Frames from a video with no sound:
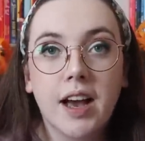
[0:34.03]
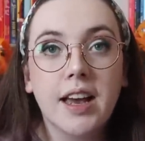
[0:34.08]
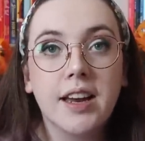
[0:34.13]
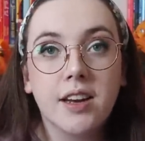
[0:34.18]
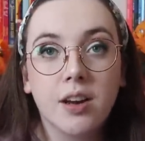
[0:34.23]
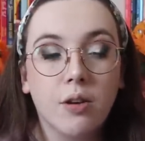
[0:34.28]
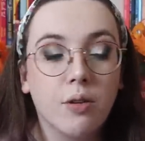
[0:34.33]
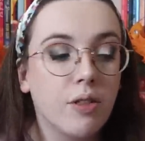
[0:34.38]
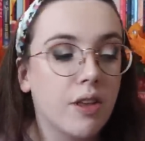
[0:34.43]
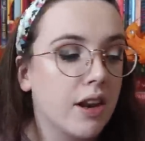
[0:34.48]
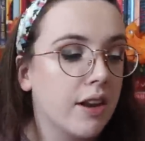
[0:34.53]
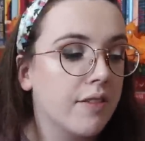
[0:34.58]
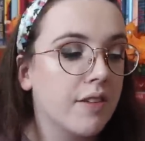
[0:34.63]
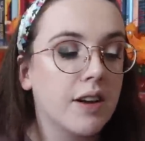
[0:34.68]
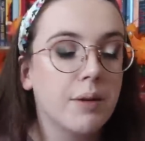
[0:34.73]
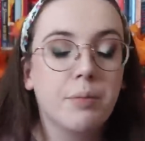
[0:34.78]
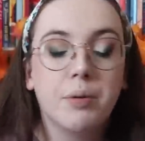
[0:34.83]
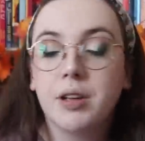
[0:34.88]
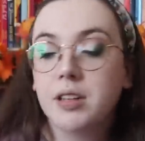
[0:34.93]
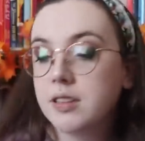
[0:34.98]
I know that if
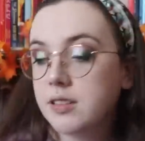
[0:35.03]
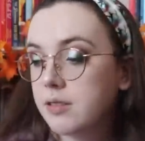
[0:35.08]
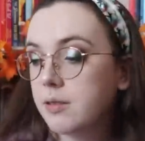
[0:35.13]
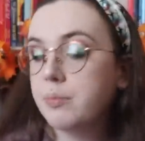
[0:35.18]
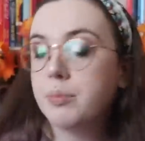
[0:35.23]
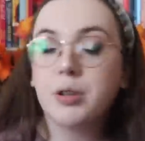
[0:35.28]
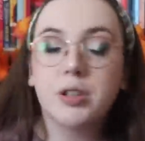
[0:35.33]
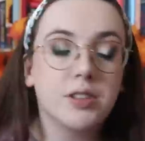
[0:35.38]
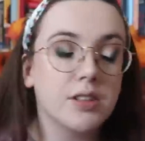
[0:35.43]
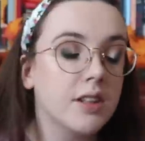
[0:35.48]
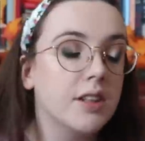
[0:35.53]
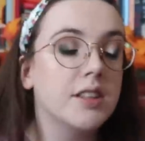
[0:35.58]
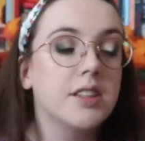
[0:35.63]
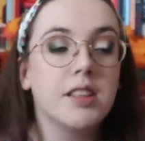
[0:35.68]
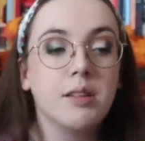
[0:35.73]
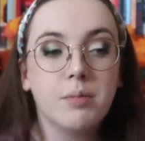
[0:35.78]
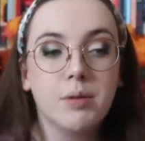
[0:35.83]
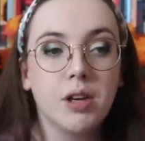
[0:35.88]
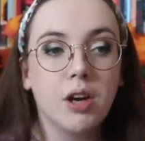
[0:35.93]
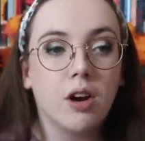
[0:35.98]
I put books on a
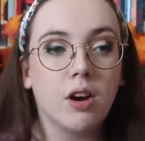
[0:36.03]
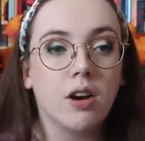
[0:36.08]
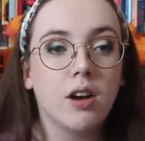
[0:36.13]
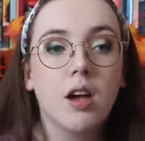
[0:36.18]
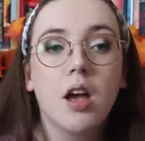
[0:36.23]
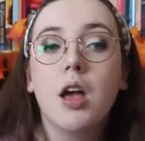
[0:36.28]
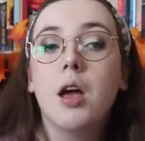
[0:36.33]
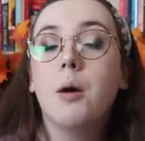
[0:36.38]
T B R,